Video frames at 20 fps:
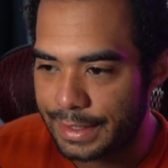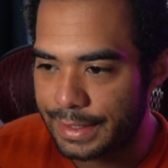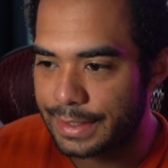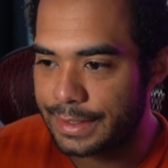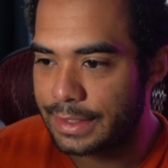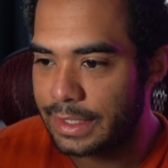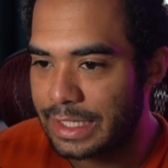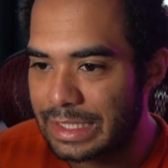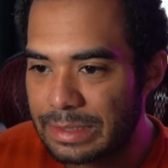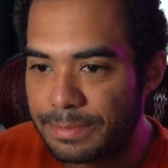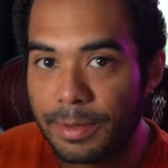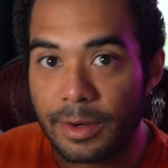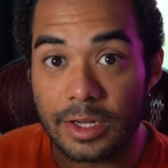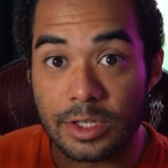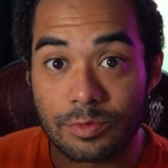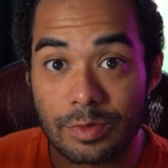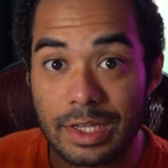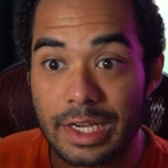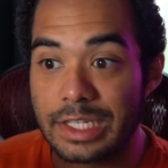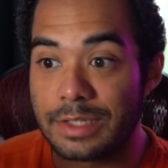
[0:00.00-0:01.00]

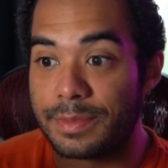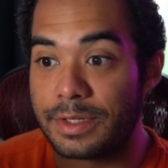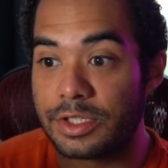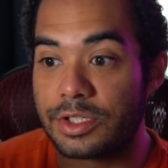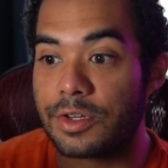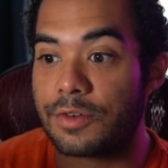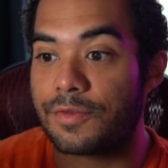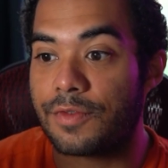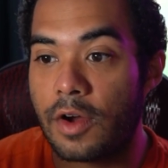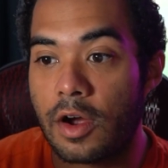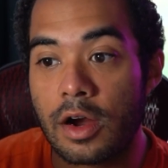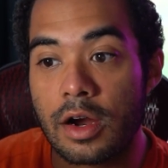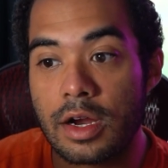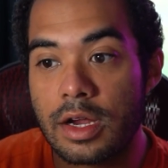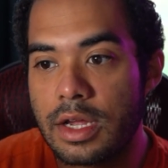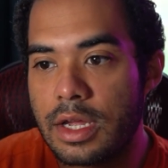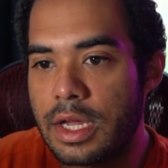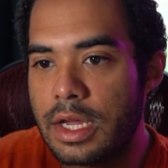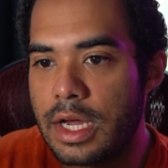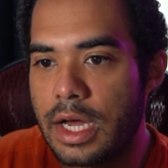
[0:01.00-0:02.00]
experience with it has been so far.
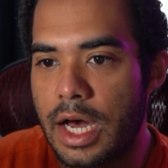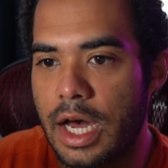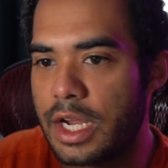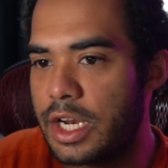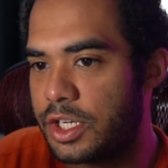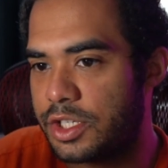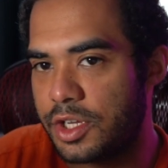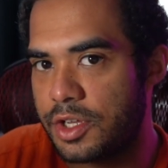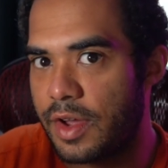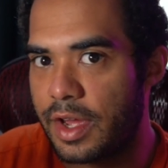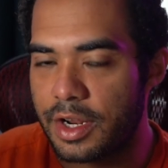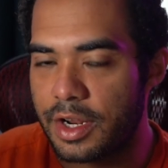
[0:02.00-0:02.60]
I just show you how to